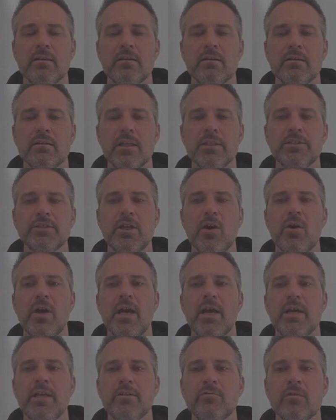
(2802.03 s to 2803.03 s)
Let's go
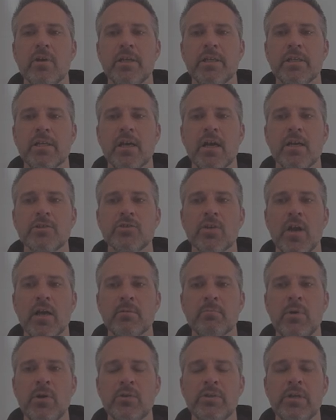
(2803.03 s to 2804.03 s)
ahead and run in
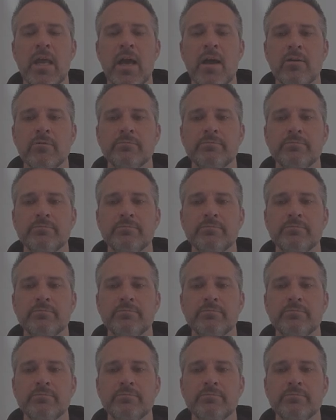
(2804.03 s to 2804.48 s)
contract mode now.